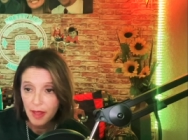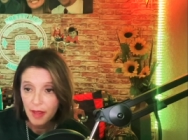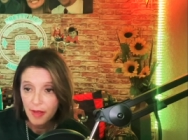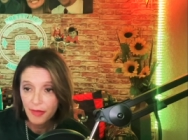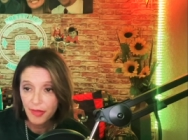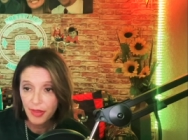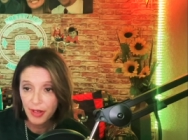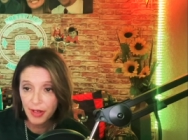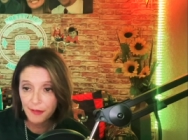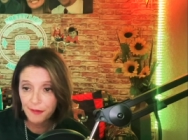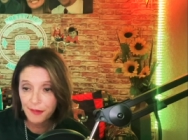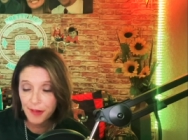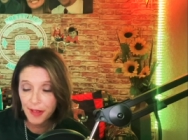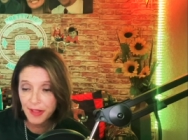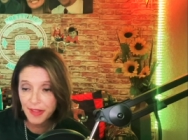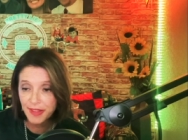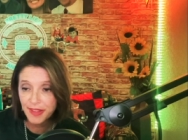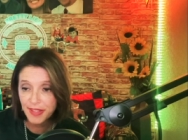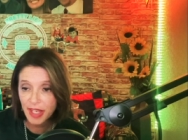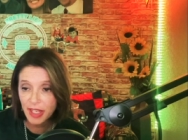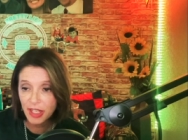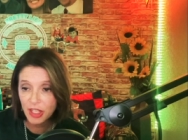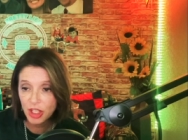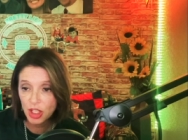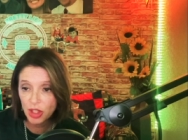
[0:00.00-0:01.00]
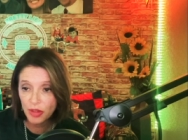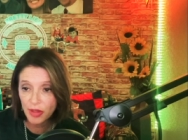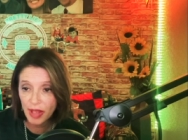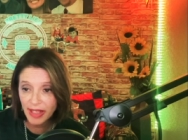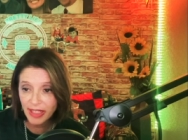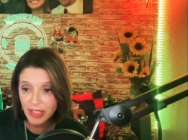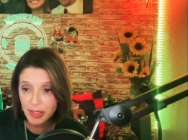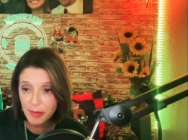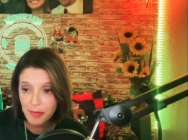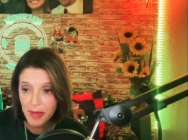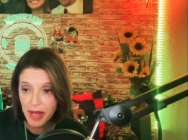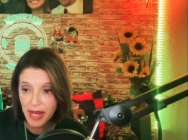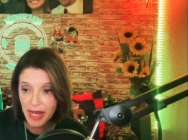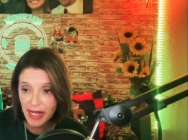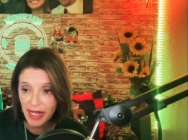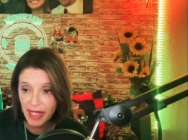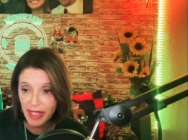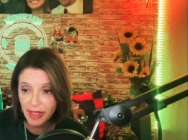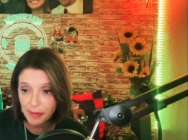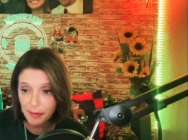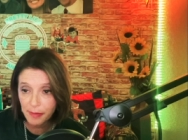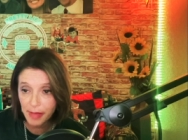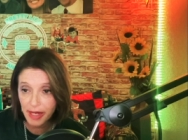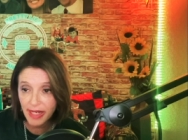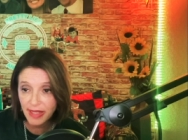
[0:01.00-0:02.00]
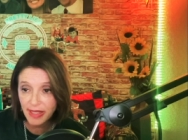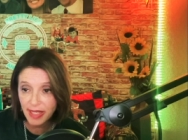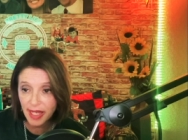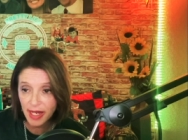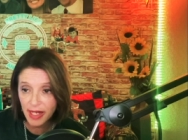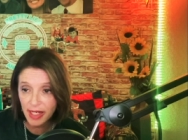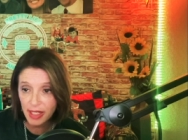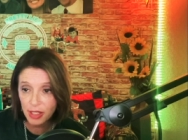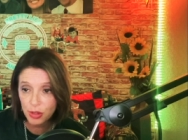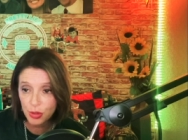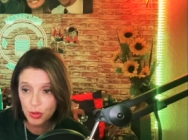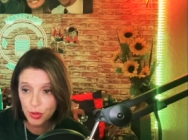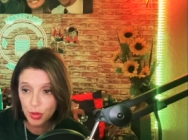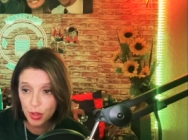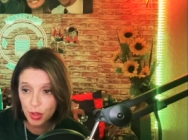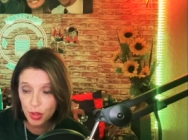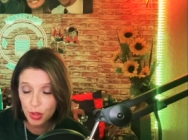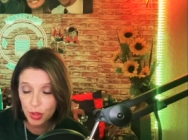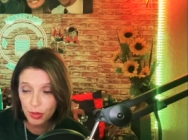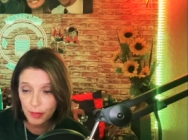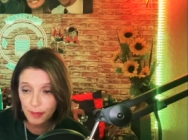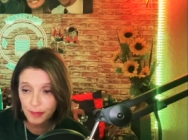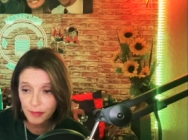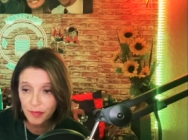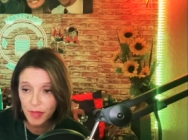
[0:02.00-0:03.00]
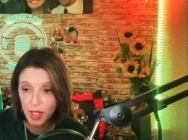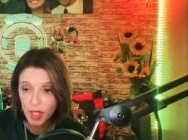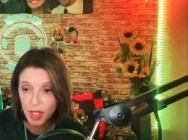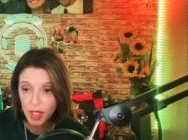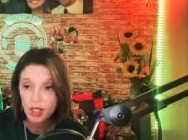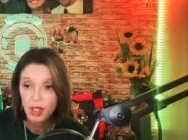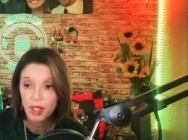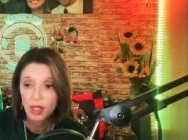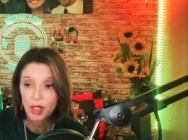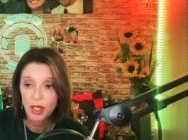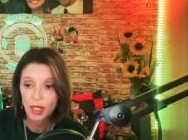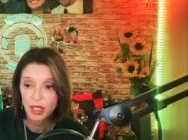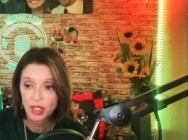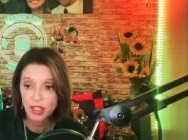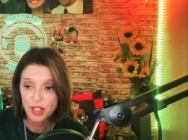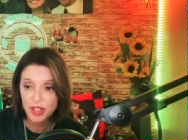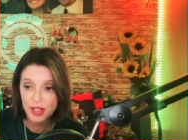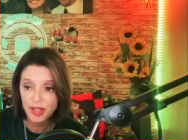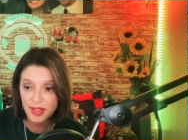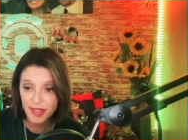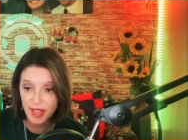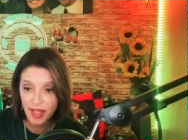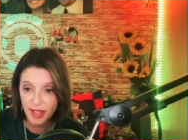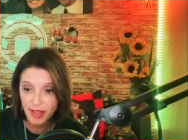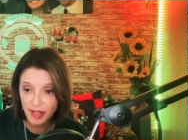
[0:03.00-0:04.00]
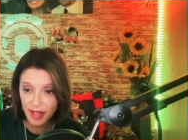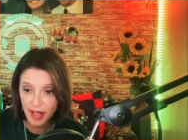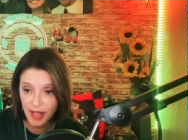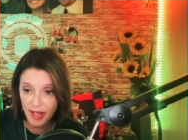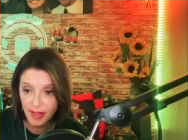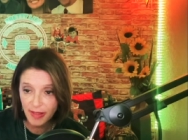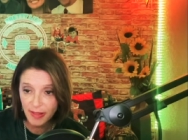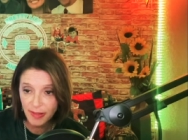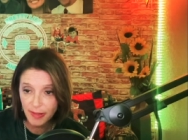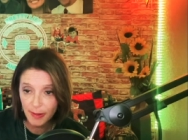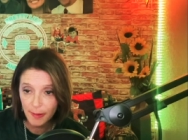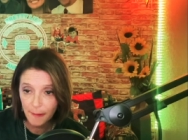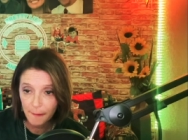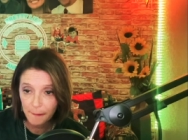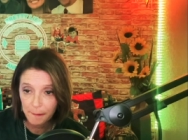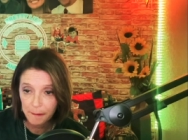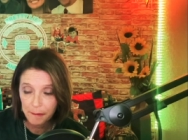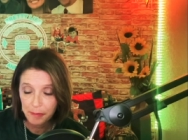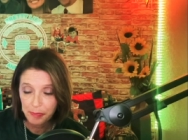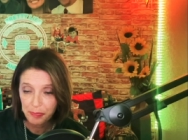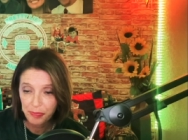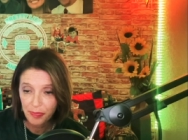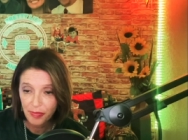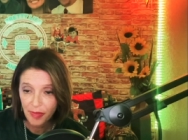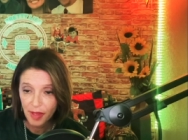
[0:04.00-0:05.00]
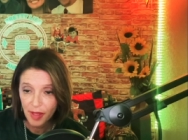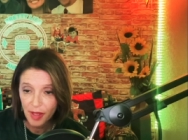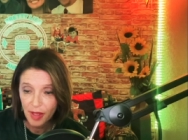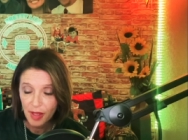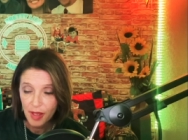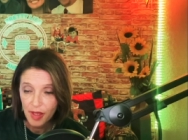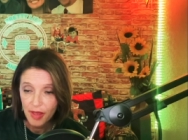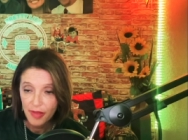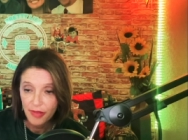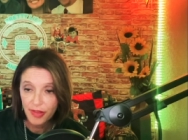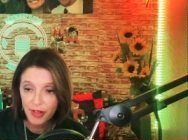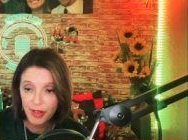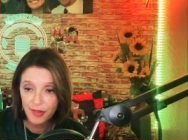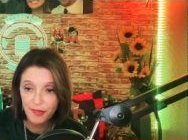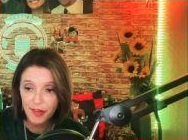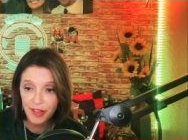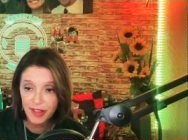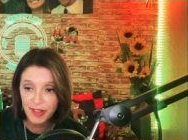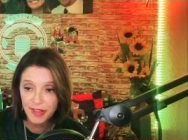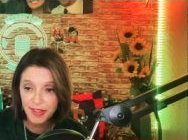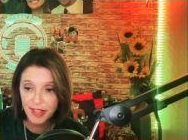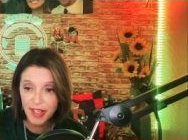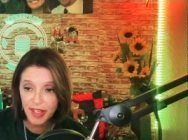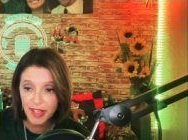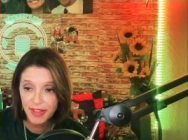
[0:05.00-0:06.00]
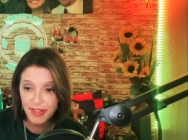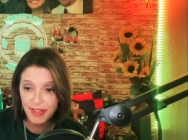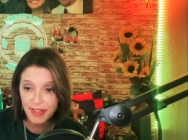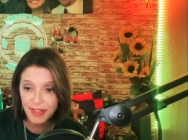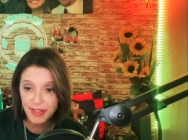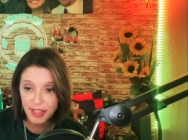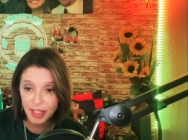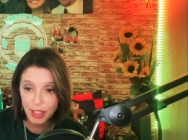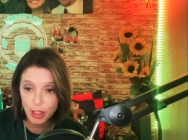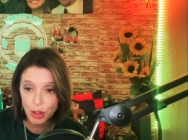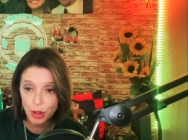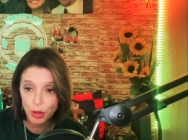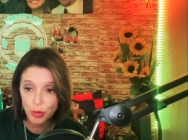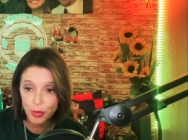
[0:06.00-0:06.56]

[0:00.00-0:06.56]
The defense said she liked to man- maintain control, and she said yes. The defense says, Did you